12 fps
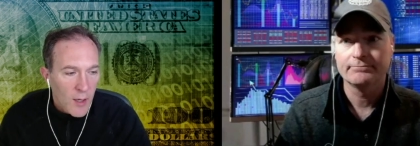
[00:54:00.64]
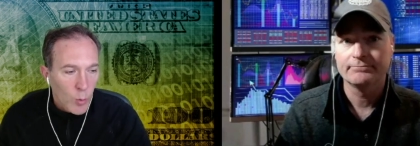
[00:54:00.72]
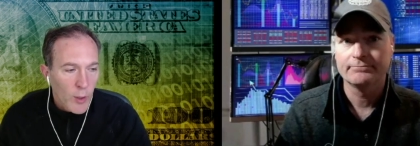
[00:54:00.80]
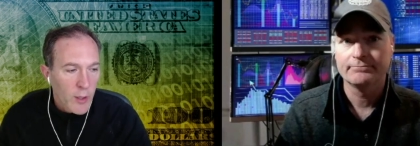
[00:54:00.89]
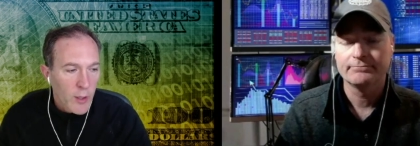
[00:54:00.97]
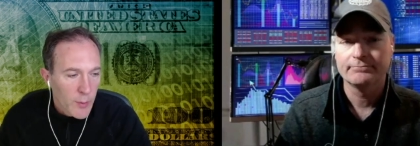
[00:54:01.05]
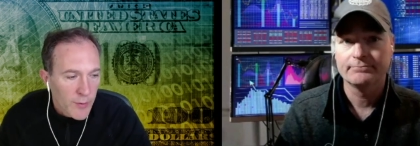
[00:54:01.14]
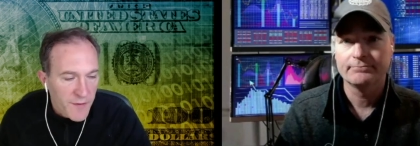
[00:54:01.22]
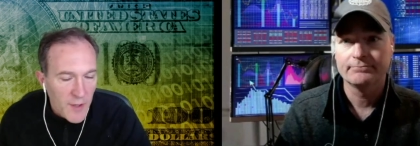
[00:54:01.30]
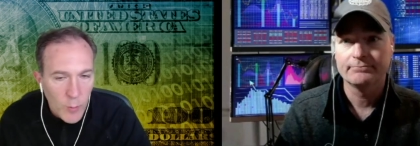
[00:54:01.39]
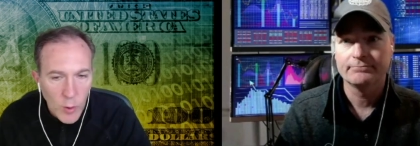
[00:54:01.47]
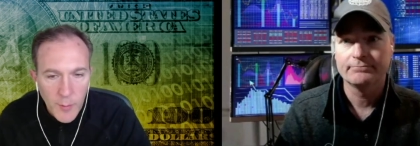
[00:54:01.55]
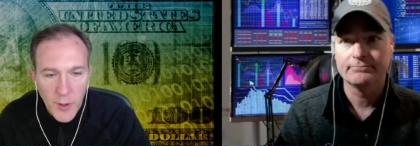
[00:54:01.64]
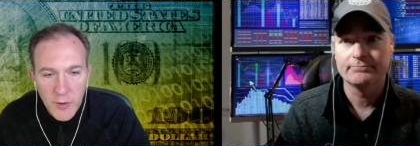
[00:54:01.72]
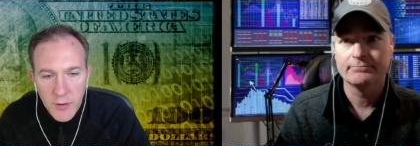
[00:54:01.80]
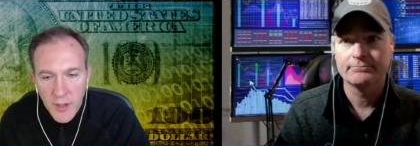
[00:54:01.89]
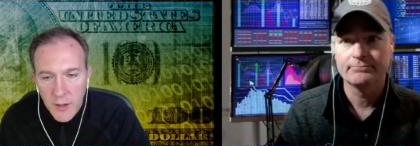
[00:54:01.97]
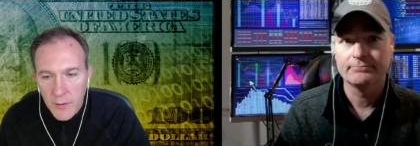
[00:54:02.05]
Speaker 1: where can people find more about
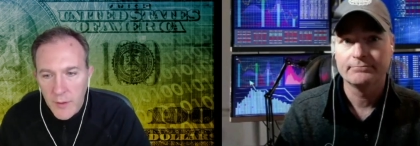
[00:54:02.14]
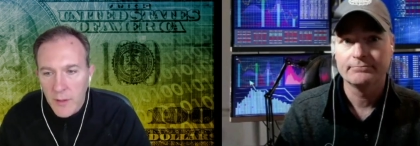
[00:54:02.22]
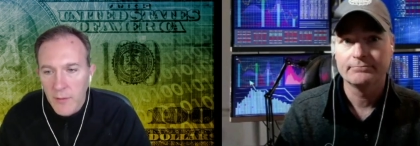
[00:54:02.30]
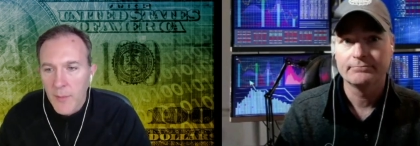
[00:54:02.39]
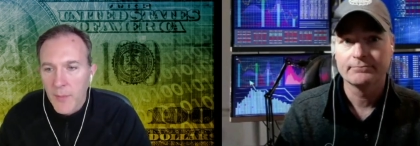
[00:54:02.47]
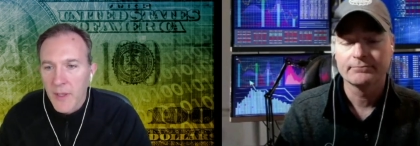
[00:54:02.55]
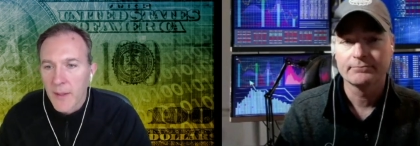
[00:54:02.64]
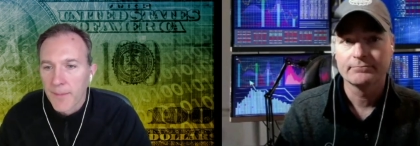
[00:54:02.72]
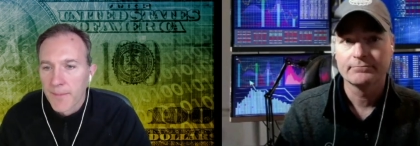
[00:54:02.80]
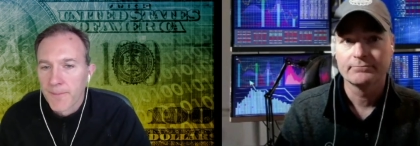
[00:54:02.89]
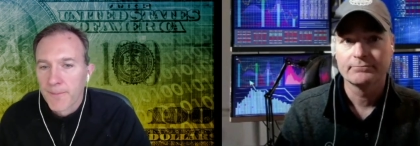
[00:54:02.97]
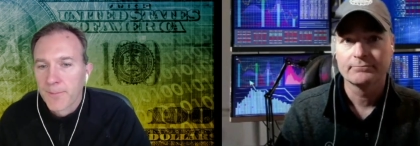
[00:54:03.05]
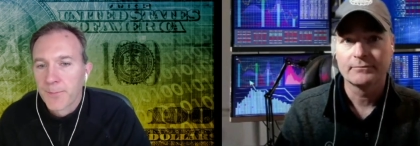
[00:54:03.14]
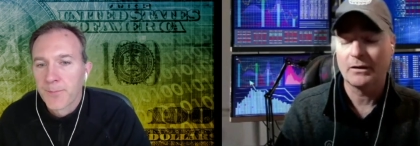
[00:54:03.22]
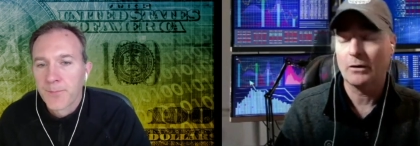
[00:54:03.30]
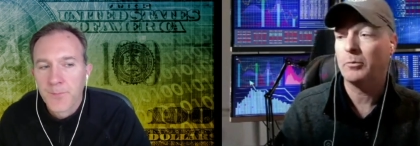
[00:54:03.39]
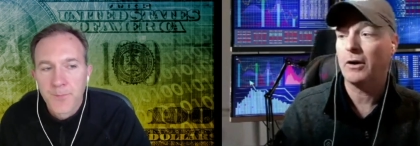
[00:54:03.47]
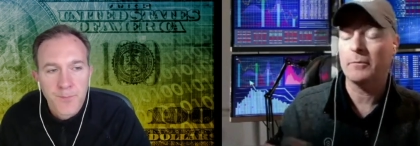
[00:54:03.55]
you, Doug? We got to wrap it up.
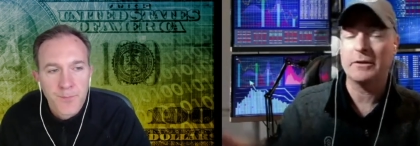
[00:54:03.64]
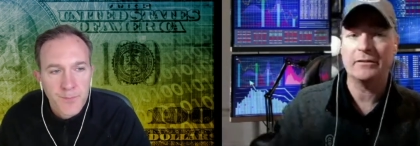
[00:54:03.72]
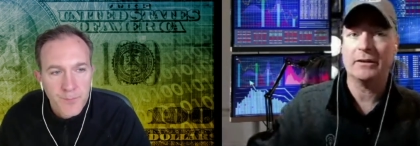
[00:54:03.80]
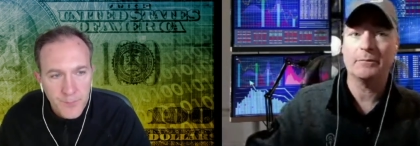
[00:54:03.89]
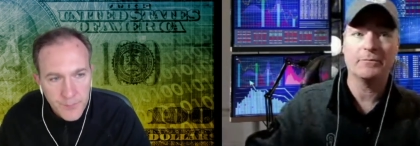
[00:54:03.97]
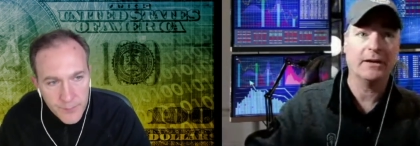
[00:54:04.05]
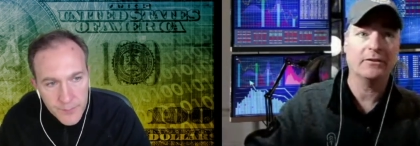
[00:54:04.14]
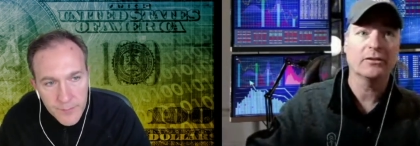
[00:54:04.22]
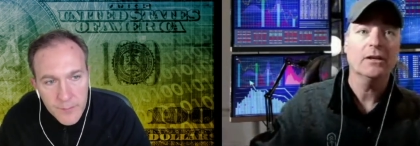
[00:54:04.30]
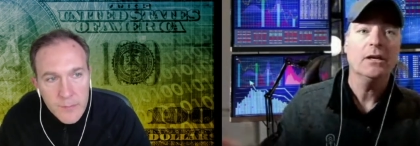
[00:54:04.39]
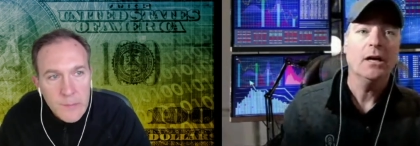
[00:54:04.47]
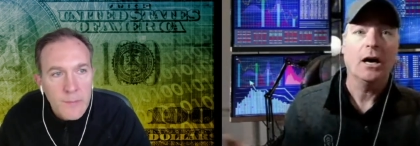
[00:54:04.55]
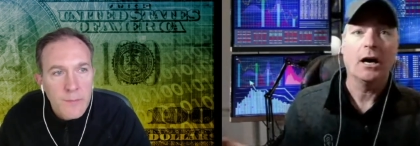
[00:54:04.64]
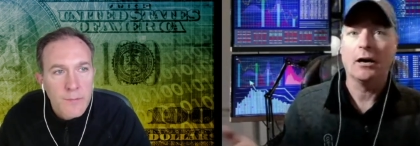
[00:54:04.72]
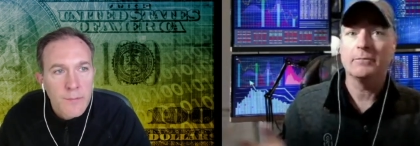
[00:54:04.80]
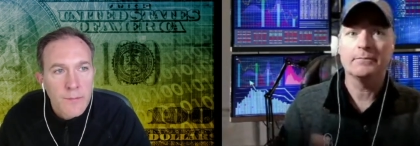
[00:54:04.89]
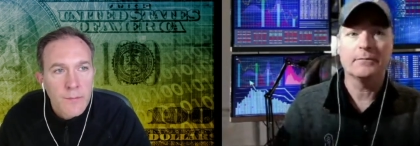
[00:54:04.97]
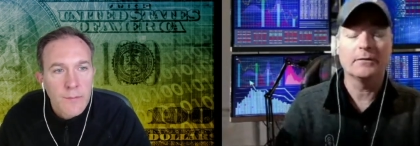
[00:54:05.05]
Speaker 2: No problem. It's, it, thanks.
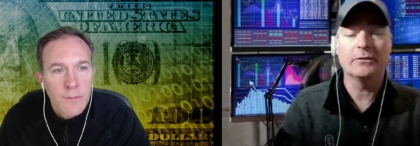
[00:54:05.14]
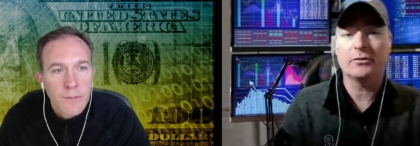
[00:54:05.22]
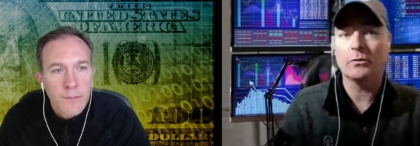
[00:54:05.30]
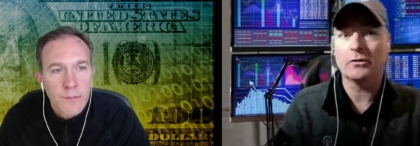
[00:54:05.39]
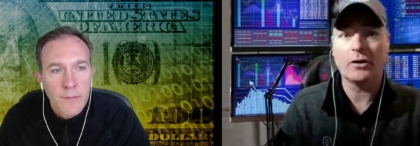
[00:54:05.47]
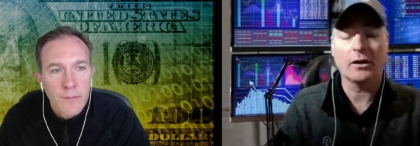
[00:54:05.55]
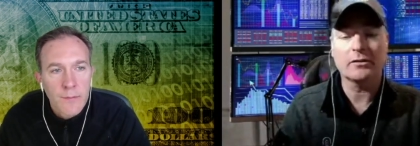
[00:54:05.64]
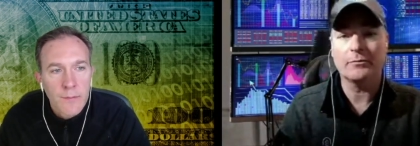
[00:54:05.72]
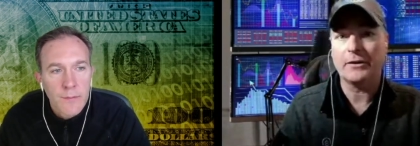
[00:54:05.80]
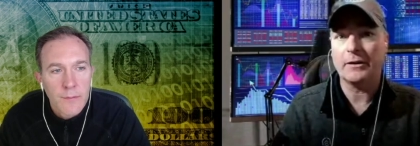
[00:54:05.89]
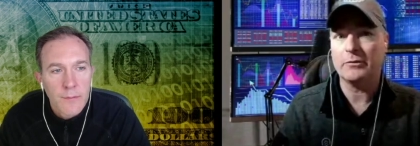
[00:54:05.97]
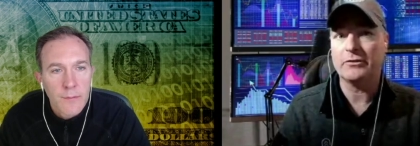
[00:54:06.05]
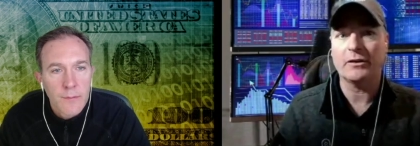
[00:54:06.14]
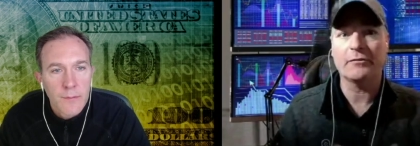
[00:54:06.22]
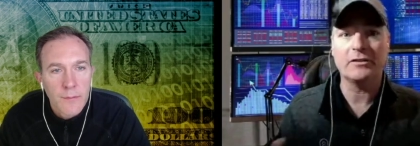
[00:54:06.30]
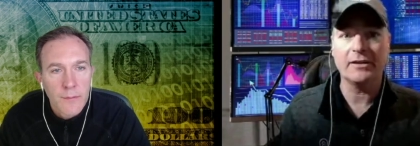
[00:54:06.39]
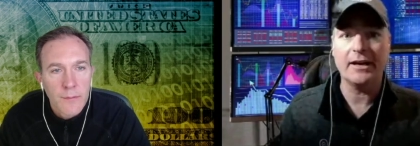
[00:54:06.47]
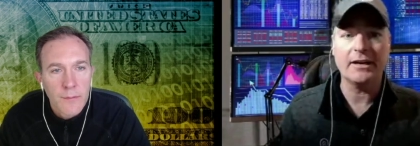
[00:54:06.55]
Um, listen, I talk to families every
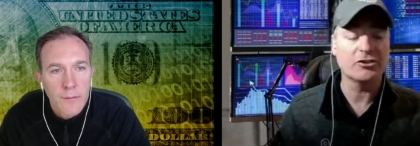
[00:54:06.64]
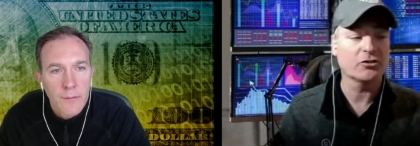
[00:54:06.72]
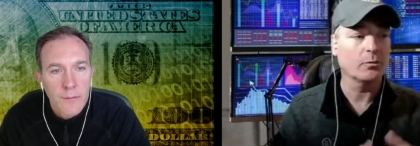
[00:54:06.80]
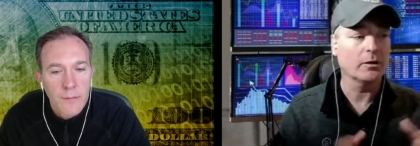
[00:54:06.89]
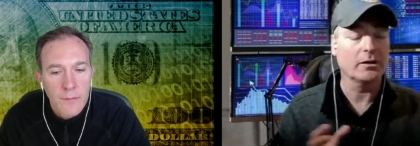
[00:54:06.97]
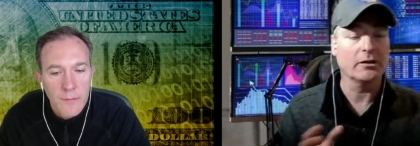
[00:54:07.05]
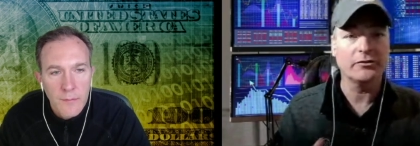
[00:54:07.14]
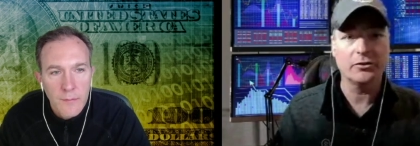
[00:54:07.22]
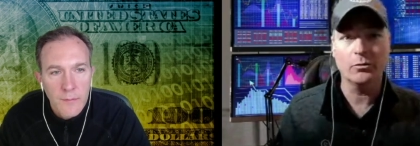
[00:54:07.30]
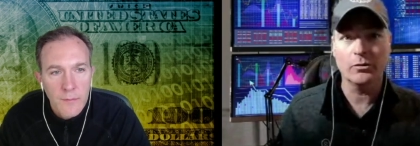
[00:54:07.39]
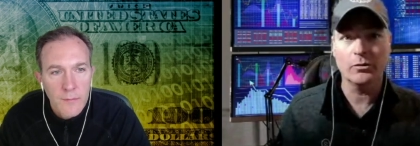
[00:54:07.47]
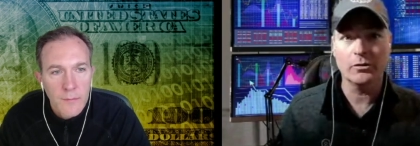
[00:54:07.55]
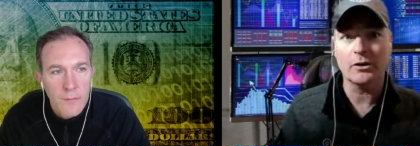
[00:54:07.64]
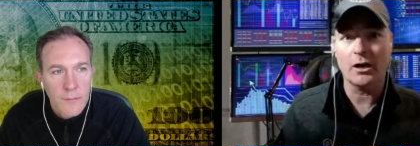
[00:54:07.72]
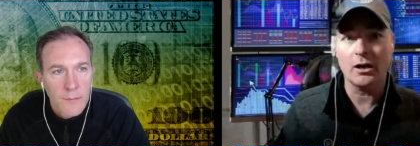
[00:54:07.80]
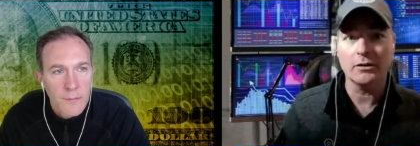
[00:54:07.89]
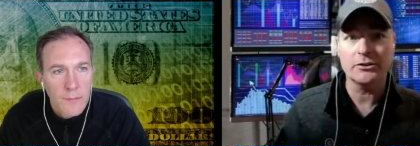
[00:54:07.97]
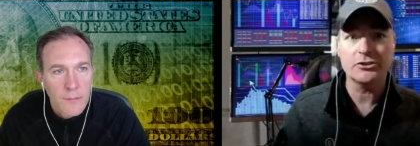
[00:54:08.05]
day. I just went on a tour to
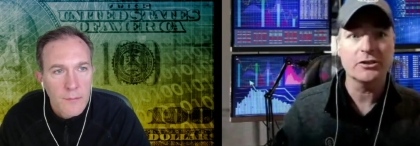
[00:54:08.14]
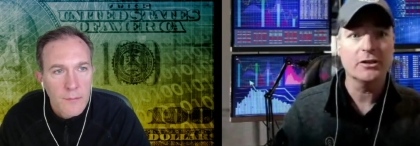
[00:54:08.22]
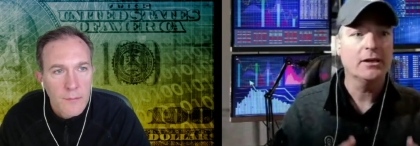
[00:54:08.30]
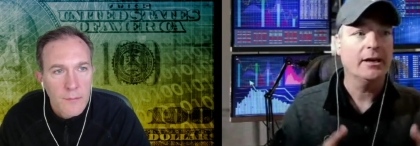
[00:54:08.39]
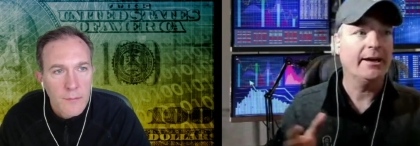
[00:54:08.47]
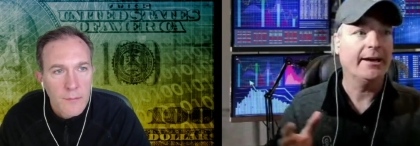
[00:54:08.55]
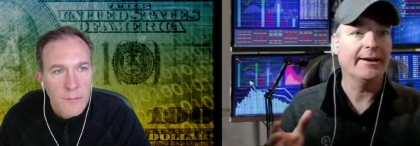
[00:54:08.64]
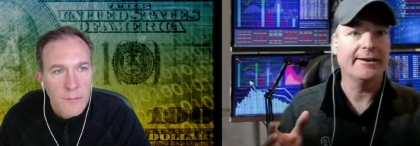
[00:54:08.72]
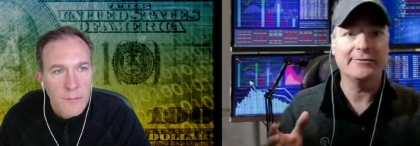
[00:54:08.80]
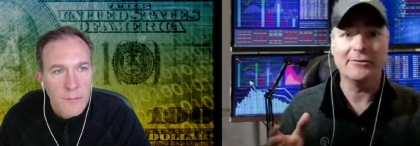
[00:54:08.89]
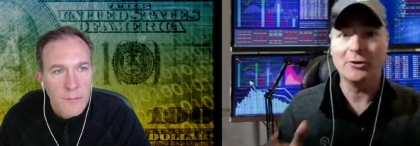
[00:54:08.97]
college, and